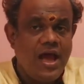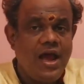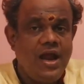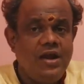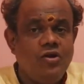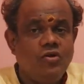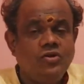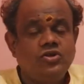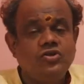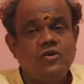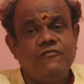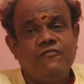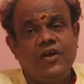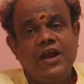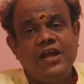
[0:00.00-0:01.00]
And
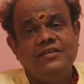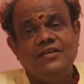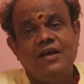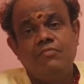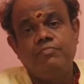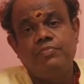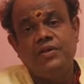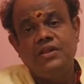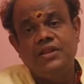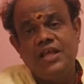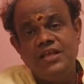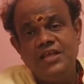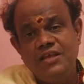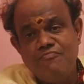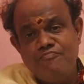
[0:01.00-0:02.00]
also, for example,
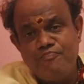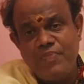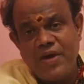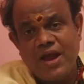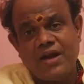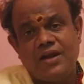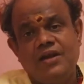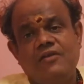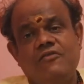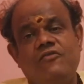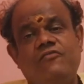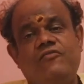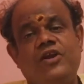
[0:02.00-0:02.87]
the impact.